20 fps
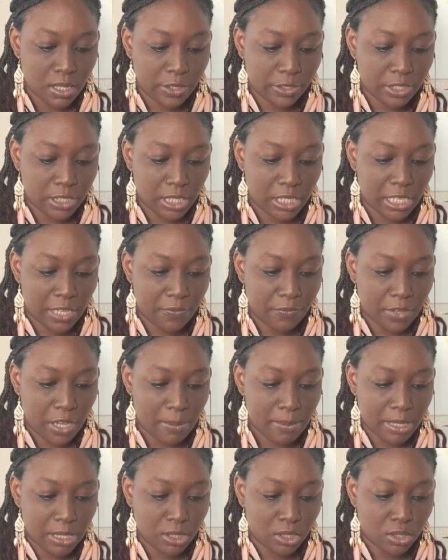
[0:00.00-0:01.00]
there's a gift
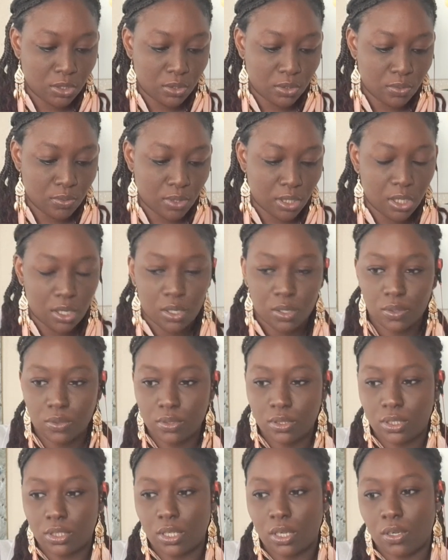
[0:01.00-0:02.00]
coming to you
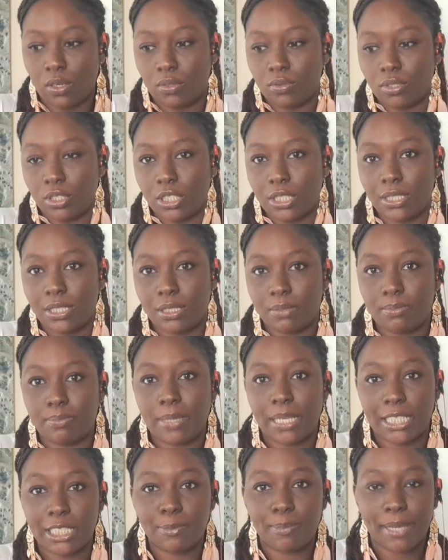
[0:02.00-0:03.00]
though. So just
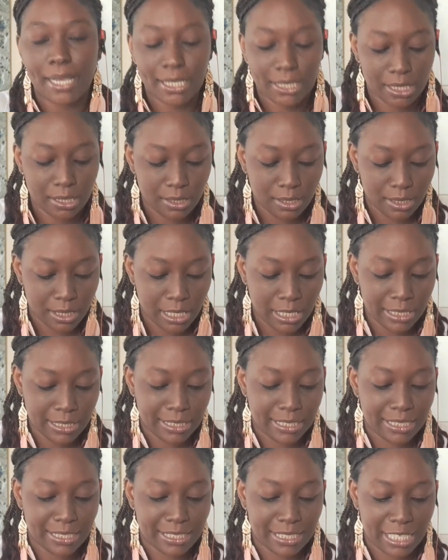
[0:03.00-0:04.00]
expect it. Look, it
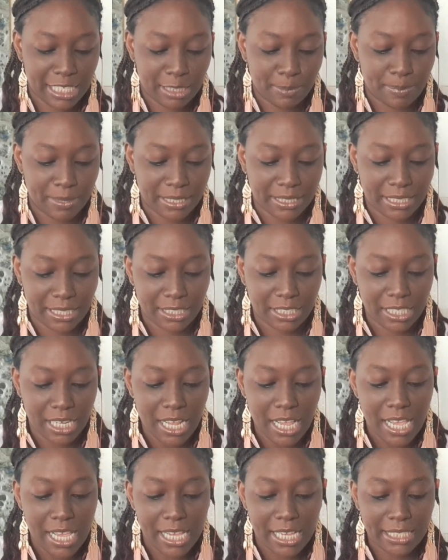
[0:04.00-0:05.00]
says expectation.
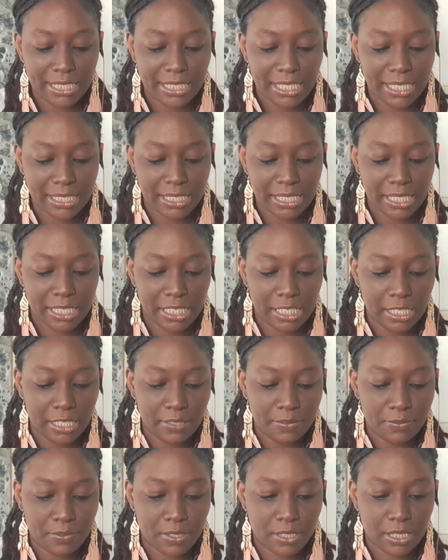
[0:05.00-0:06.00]
It says a
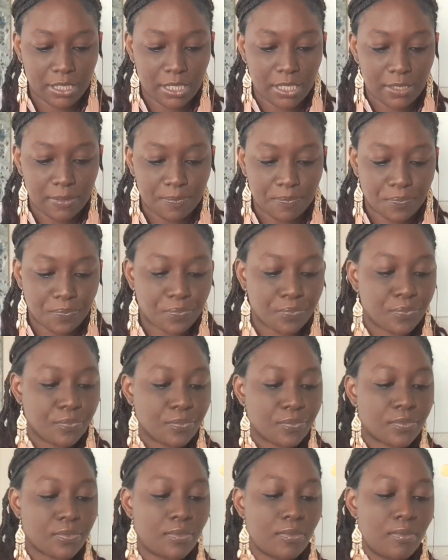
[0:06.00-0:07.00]
gift.
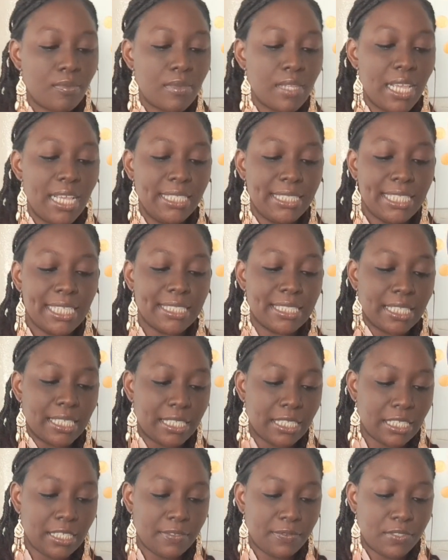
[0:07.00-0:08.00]
It says a
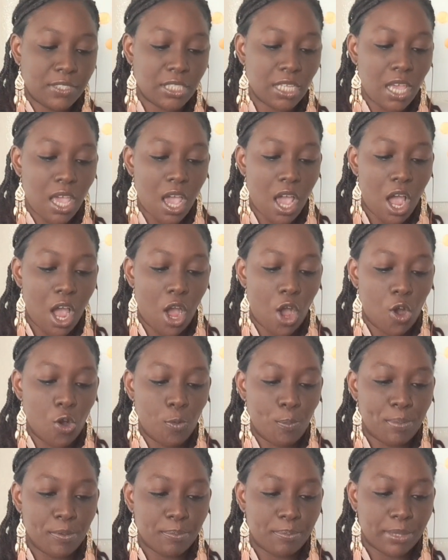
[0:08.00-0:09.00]
gift
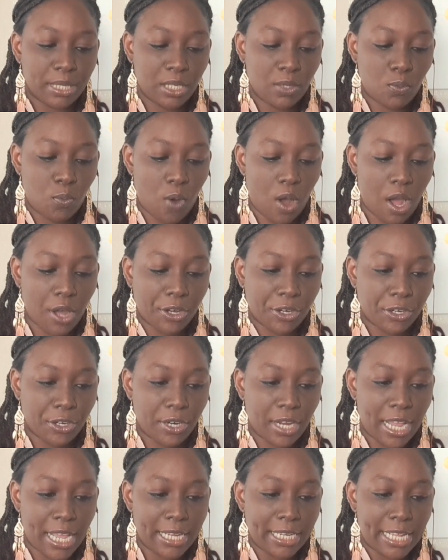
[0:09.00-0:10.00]
hope, big
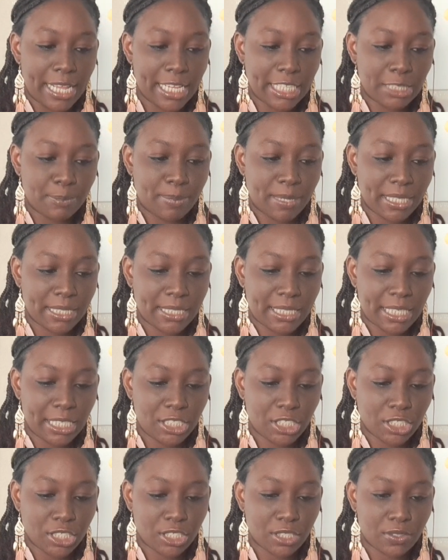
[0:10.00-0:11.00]
water, and
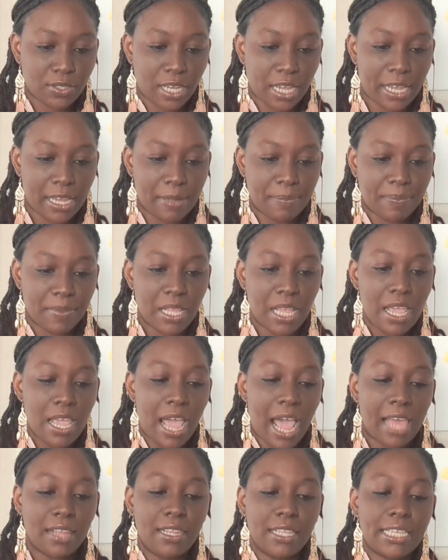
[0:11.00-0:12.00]
expectation, okay?
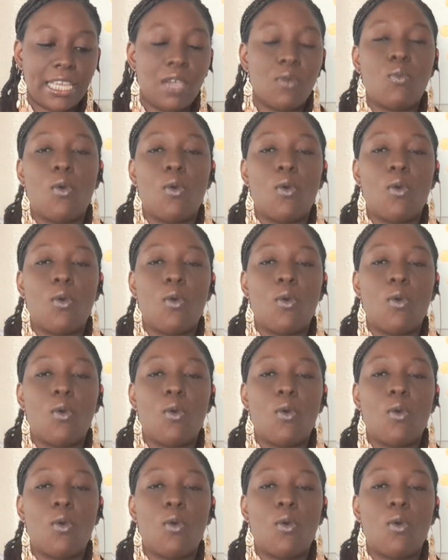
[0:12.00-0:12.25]
I look